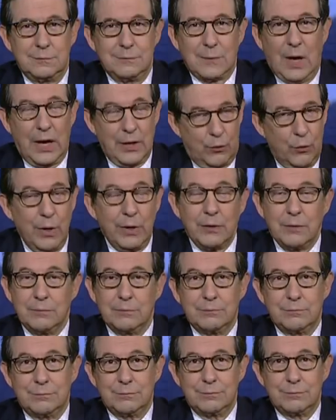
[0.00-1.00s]
I agree.
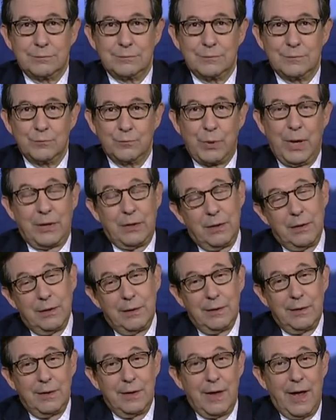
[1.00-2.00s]
But
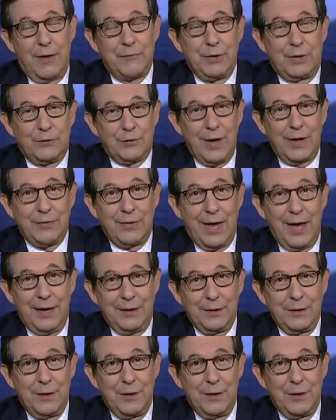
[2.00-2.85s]
Having said that,